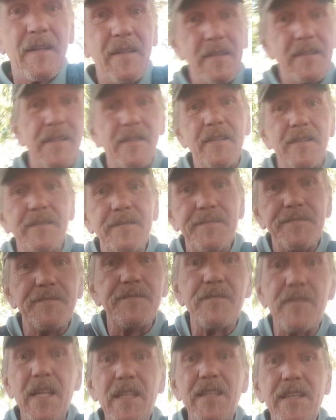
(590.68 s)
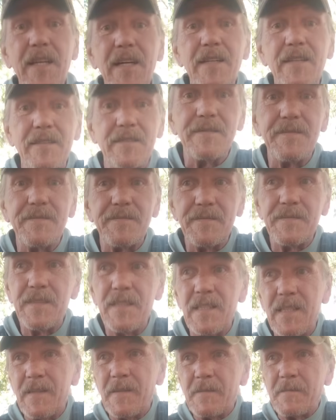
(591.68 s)
know, right there.
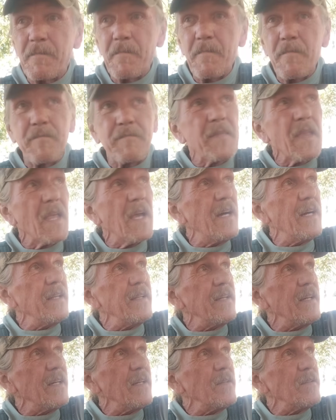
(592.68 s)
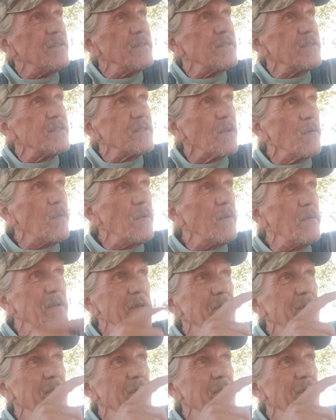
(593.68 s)
And so when we